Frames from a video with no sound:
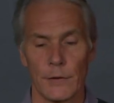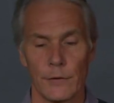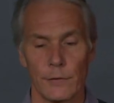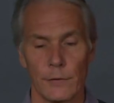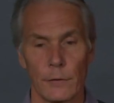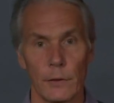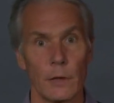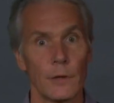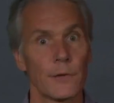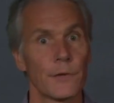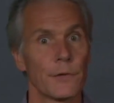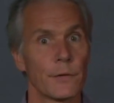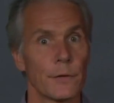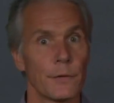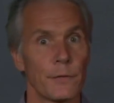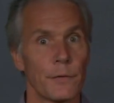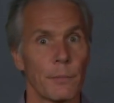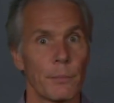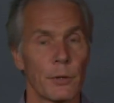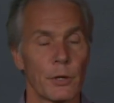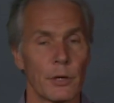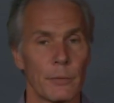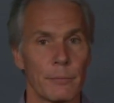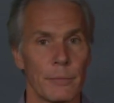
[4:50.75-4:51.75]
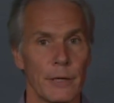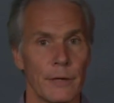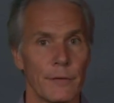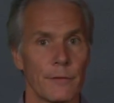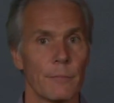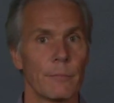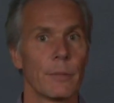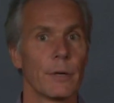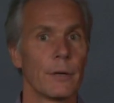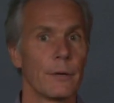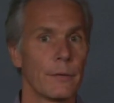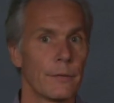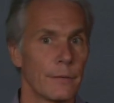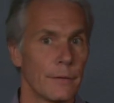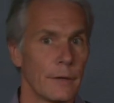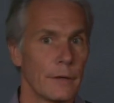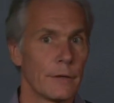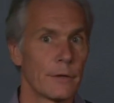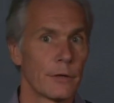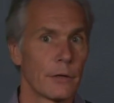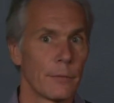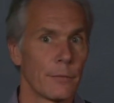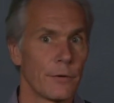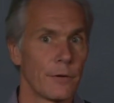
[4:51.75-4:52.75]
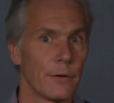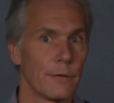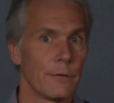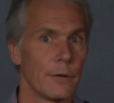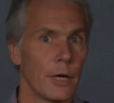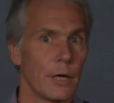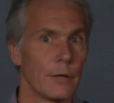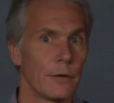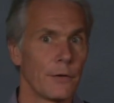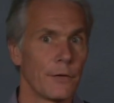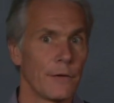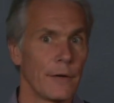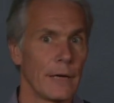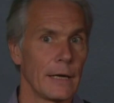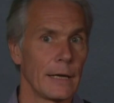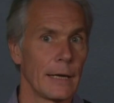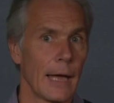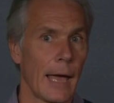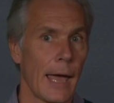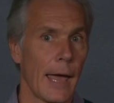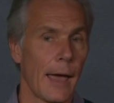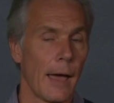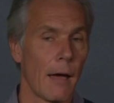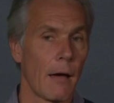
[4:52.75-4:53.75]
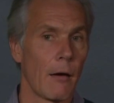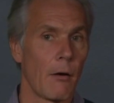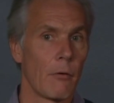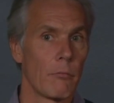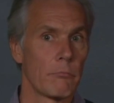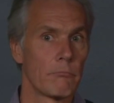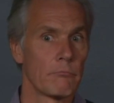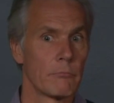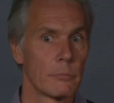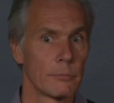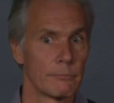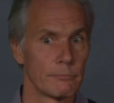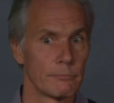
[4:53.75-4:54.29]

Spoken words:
So it all serves a purpose, both in terms of understanding how